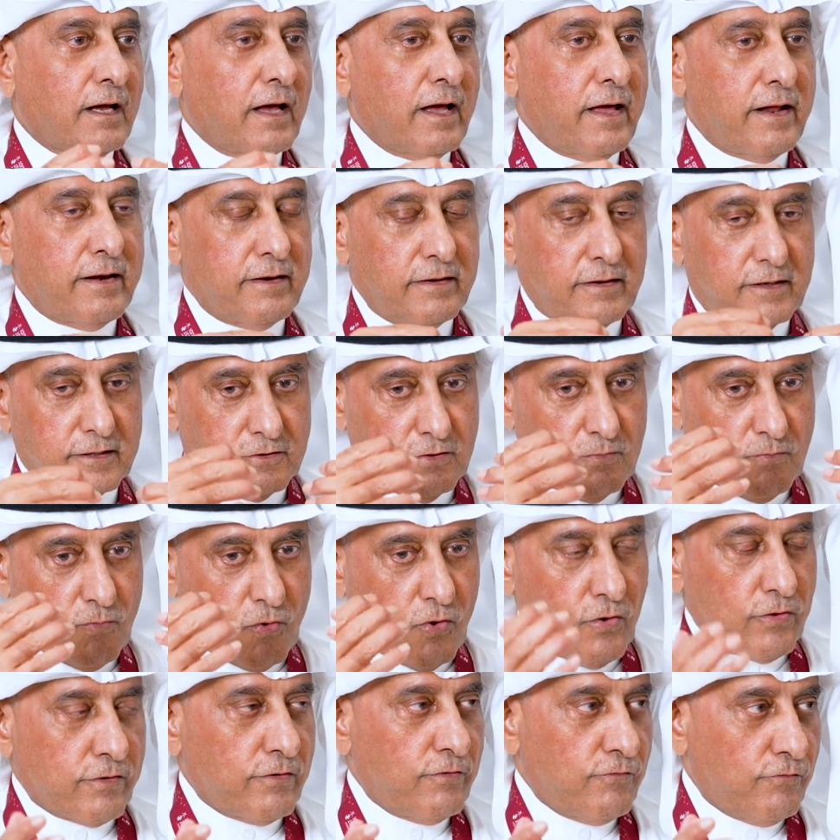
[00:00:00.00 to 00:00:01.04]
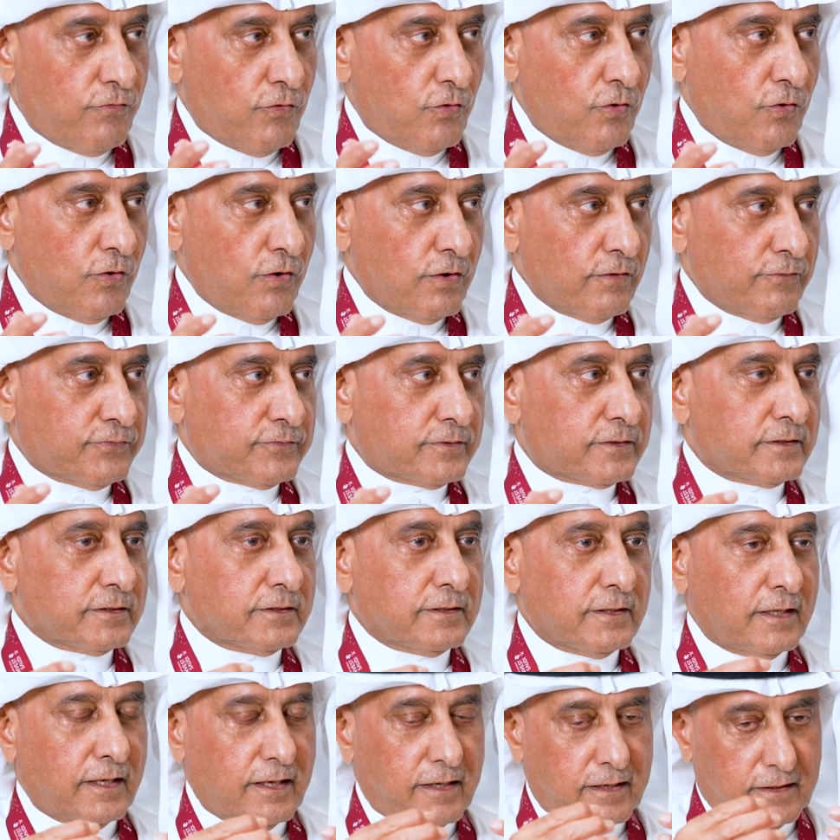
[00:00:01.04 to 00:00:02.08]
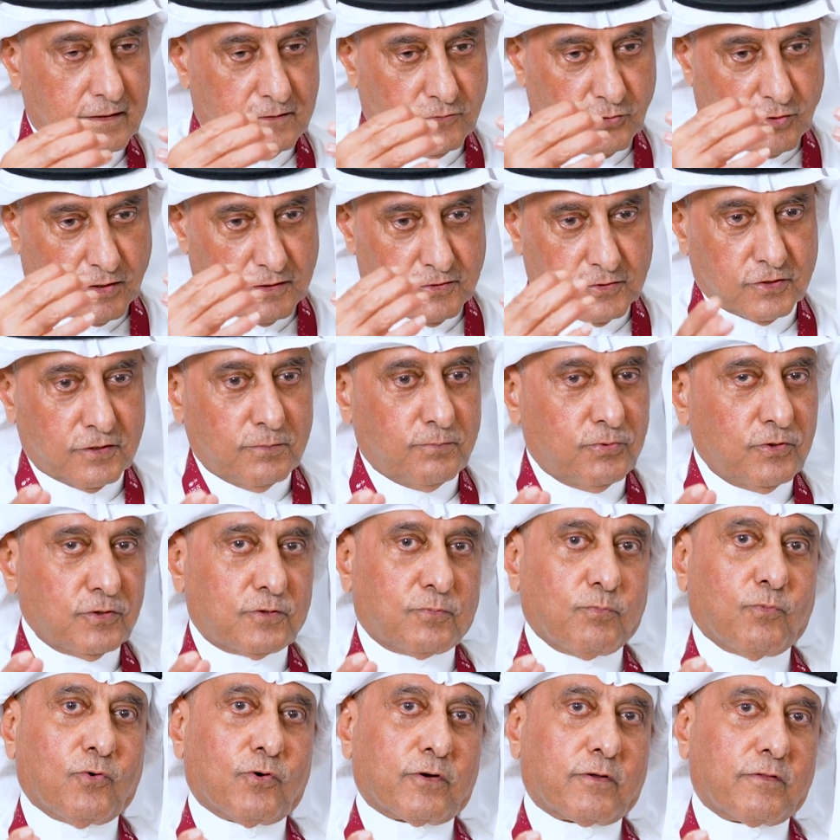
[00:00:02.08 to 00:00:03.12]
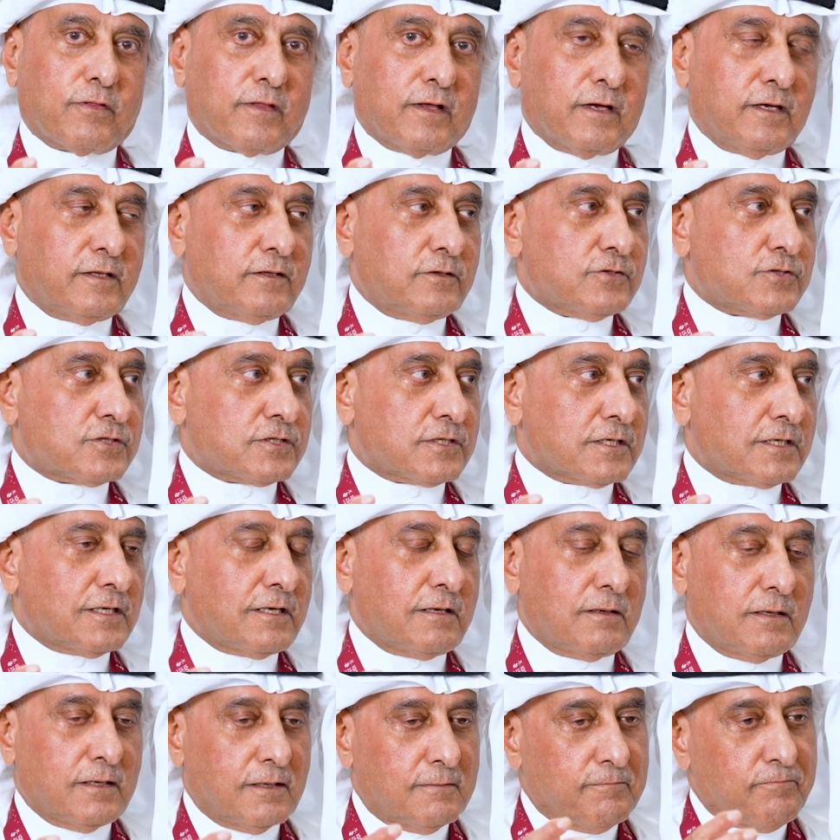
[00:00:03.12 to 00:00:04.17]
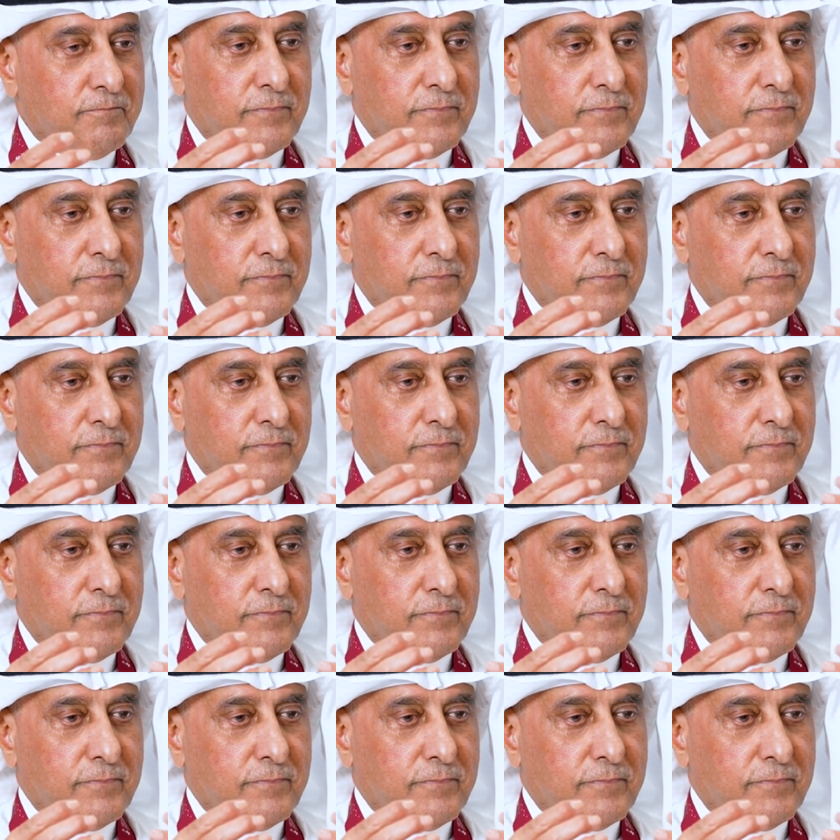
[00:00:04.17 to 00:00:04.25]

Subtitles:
and getting more involved and to contribute more in the industry,